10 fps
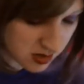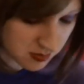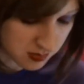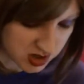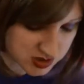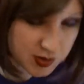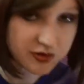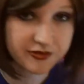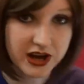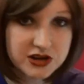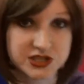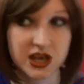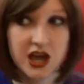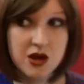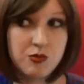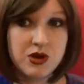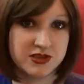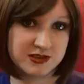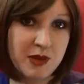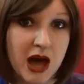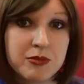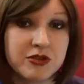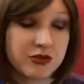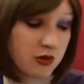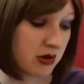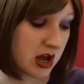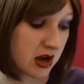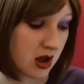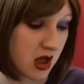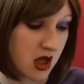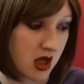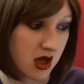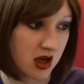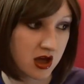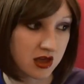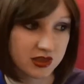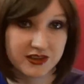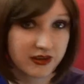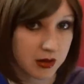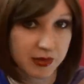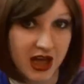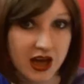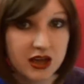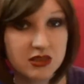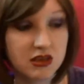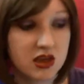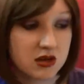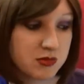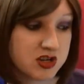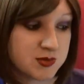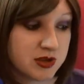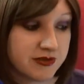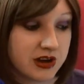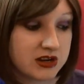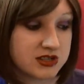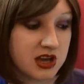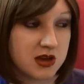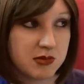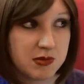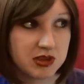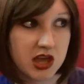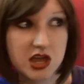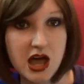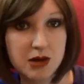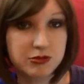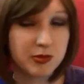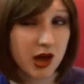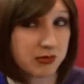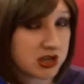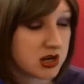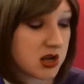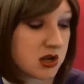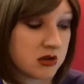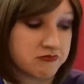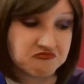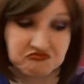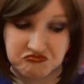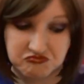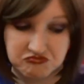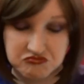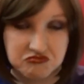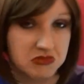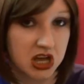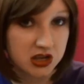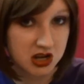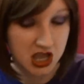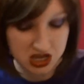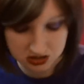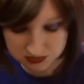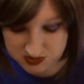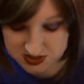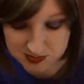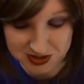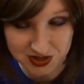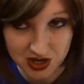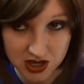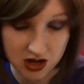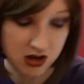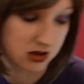marshmallow fireside with some apples thrown in. And that's not bad. Like marshmallow fireside, maybe like apple bobbing. Not gonna hate. Smells good.